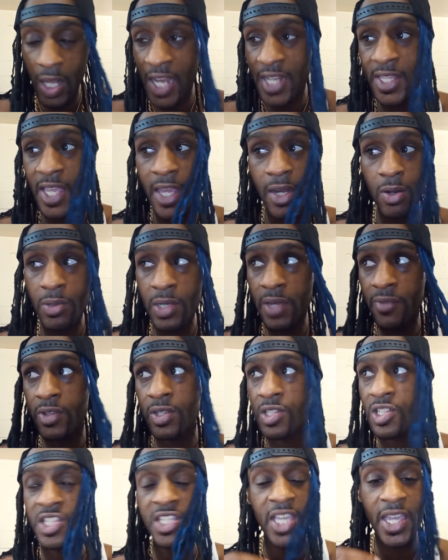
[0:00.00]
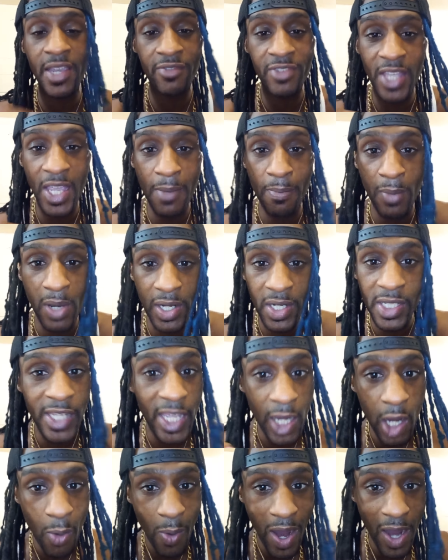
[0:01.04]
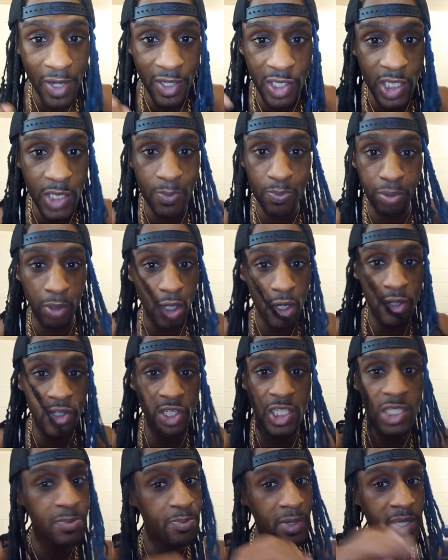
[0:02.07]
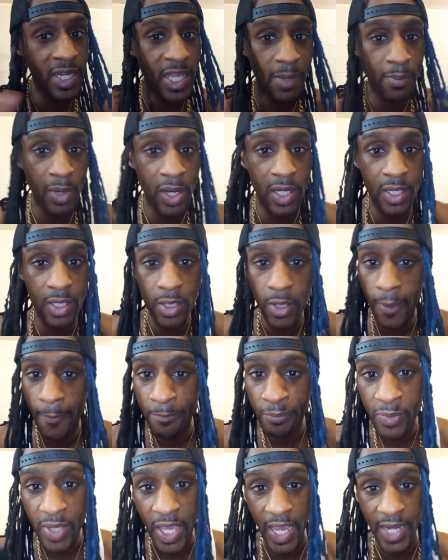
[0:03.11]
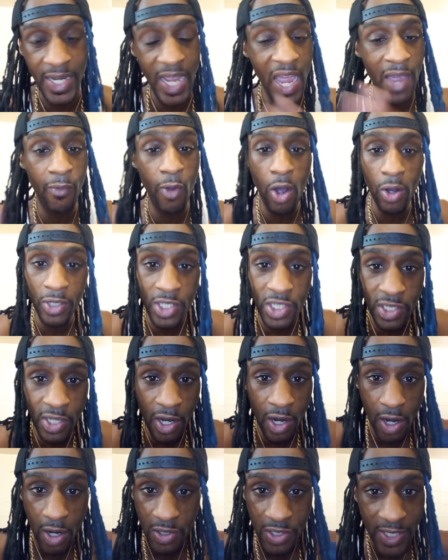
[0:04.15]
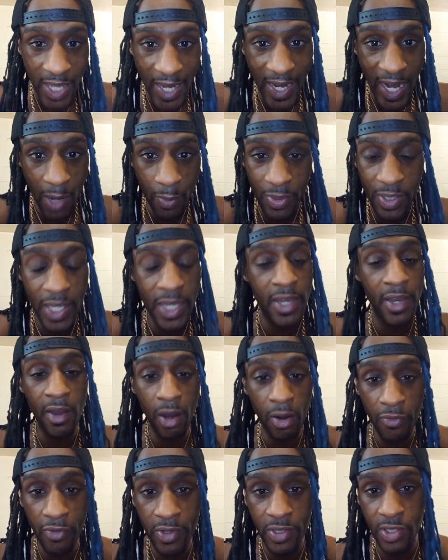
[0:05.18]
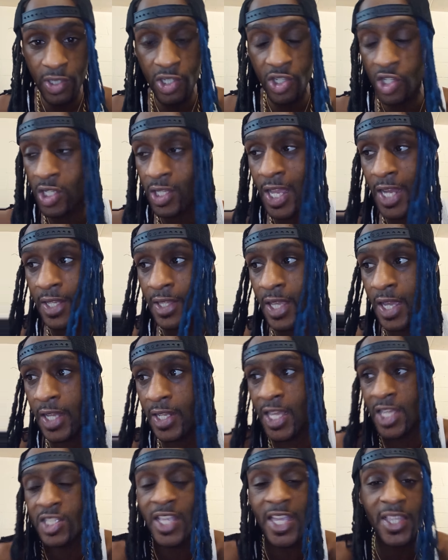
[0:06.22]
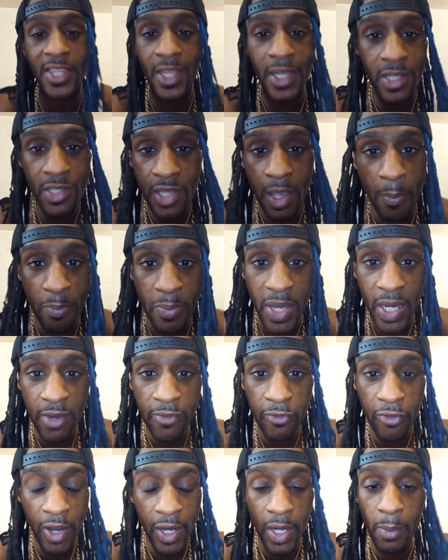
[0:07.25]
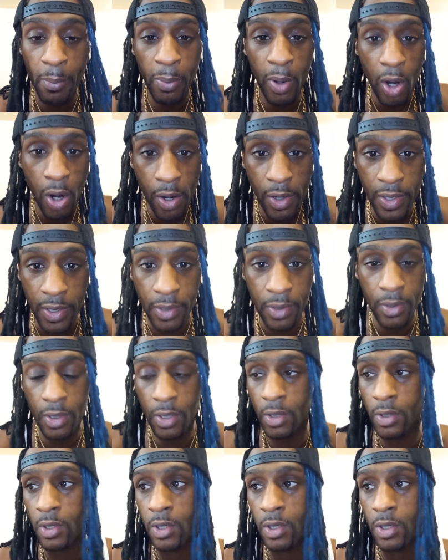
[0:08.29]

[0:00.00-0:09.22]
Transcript: Like, they don't even save their money. They go out and splurge and spend their money and have all these girls night out with their girlfriends and shit like that. That's, they think, is a big fucking party.